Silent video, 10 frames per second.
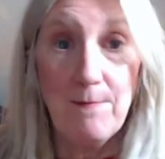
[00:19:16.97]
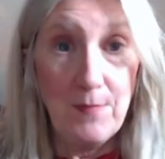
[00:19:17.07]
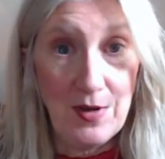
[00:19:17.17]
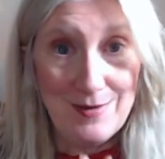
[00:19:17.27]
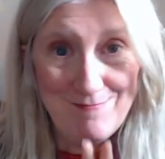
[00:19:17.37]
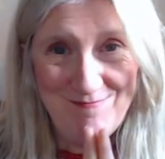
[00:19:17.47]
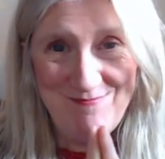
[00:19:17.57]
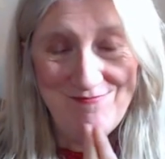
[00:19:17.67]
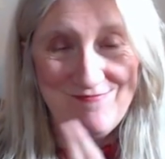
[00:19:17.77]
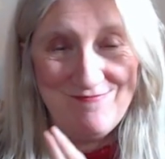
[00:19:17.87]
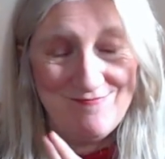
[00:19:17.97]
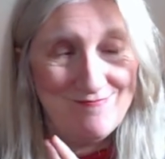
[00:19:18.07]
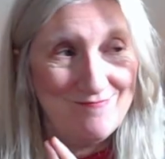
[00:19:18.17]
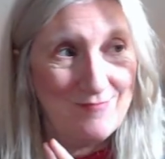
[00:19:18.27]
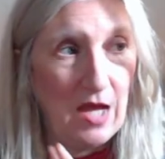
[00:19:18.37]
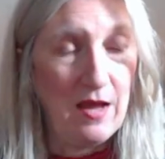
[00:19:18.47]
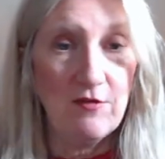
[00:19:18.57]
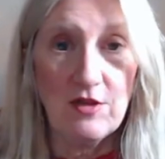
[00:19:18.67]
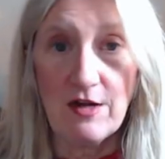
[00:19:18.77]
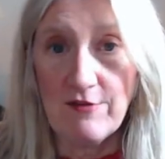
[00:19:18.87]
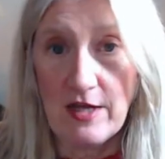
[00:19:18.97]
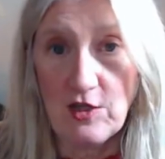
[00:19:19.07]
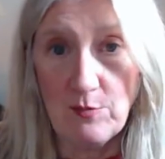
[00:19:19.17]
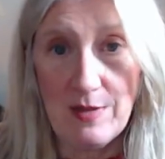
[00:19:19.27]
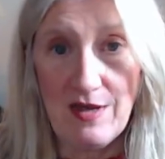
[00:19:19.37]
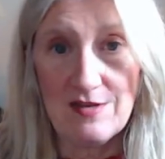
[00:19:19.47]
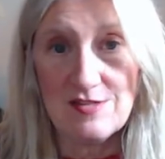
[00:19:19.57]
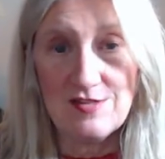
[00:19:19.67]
But I have a lot of vacuum bags,